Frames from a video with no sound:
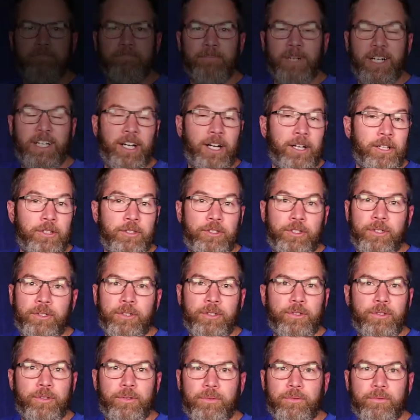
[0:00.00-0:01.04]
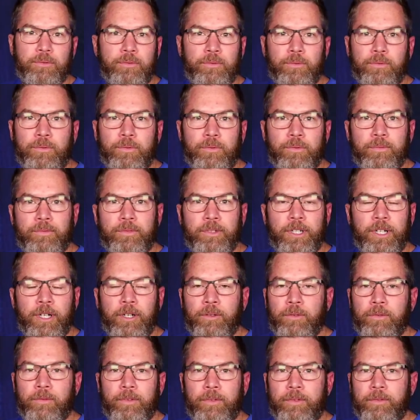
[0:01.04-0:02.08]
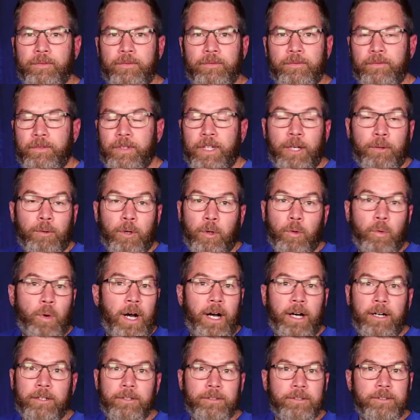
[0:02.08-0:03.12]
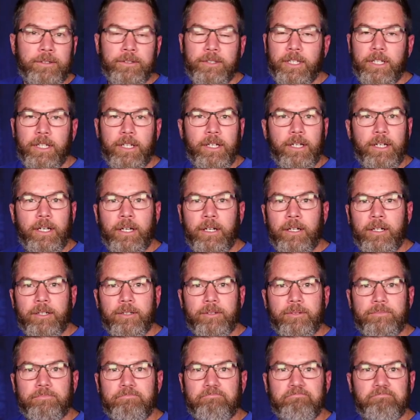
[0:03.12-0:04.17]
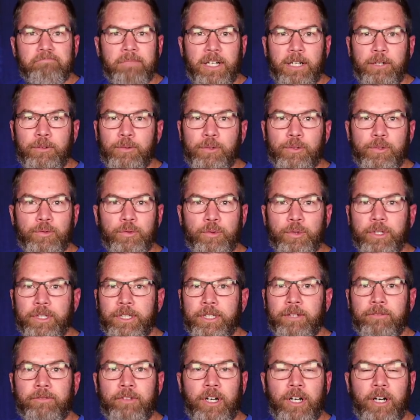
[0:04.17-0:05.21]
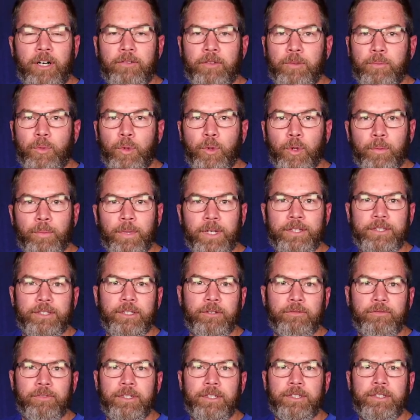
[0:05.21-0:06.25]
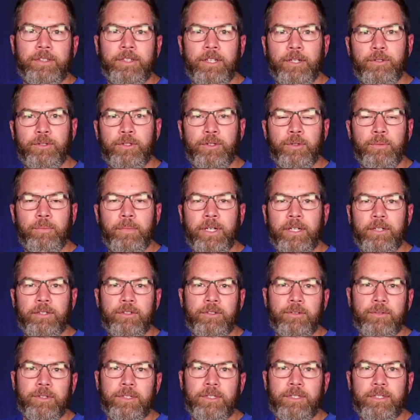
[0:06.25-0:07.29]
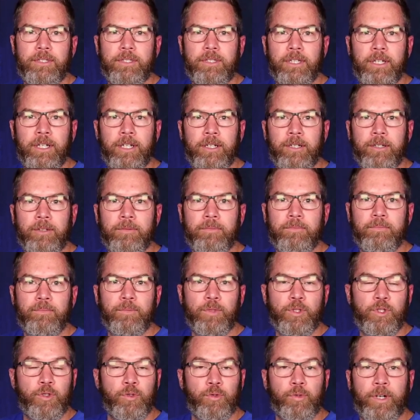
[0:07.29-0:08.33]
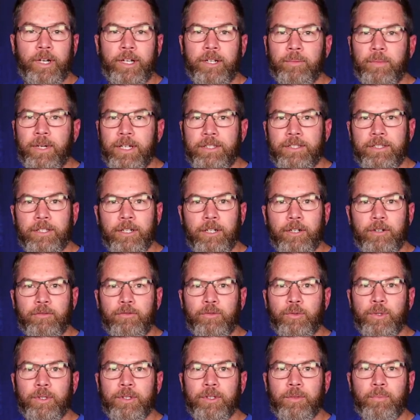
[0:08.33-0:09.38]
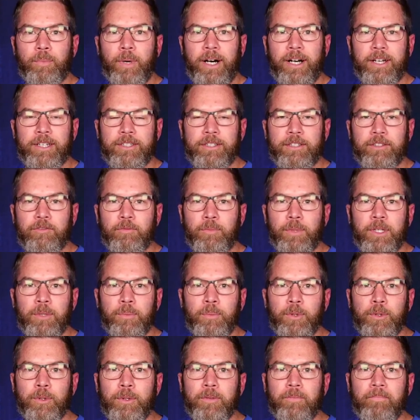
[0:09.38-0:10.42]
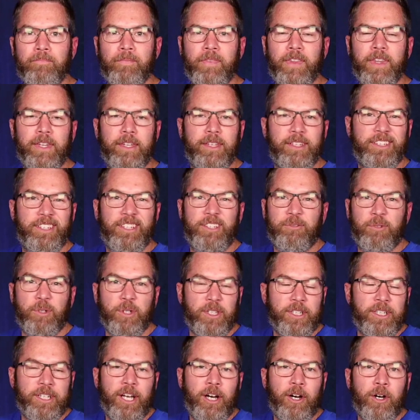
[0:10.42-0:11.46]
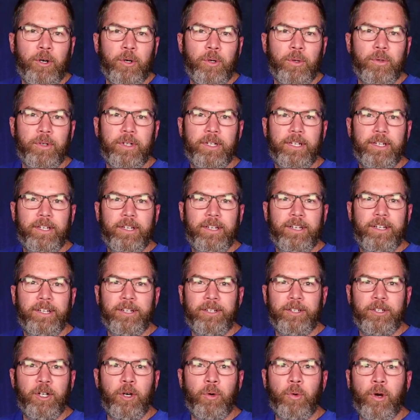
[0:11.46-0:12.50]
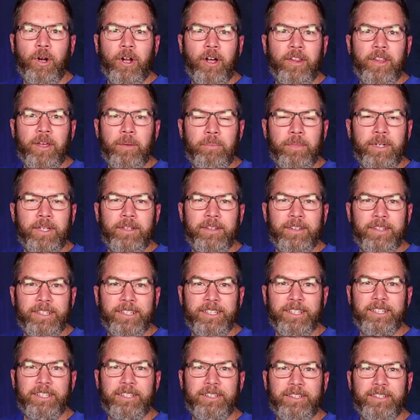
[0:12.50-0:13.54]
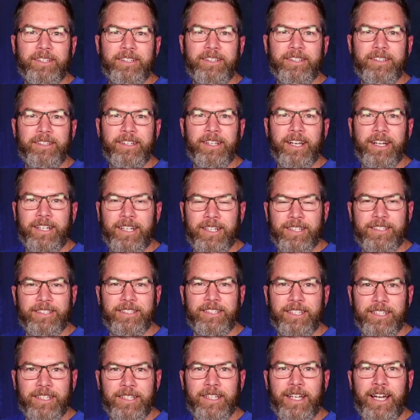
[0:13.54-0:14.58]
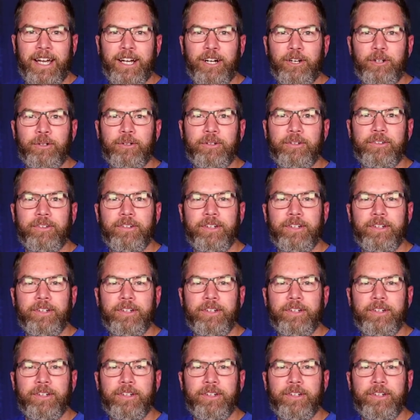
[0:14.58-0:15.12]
My college years, you know, they weren't wild. I was really involved and poured myself into those two ministries, surrounded myself with positive people. Didn't really know, you know, what all that meant then, like I see it now,